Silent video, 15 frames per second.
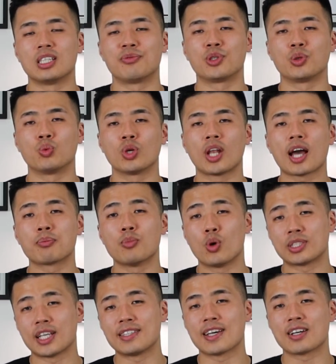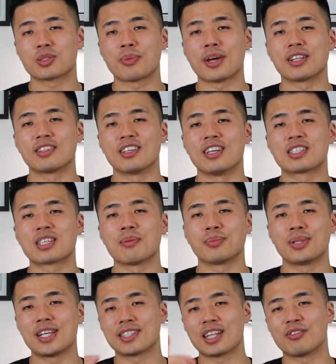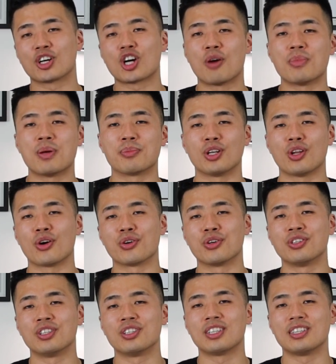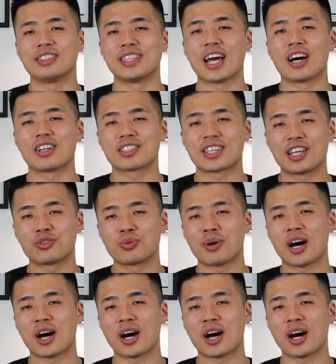If you would like more details about this, please leave a comment below. Now let's get into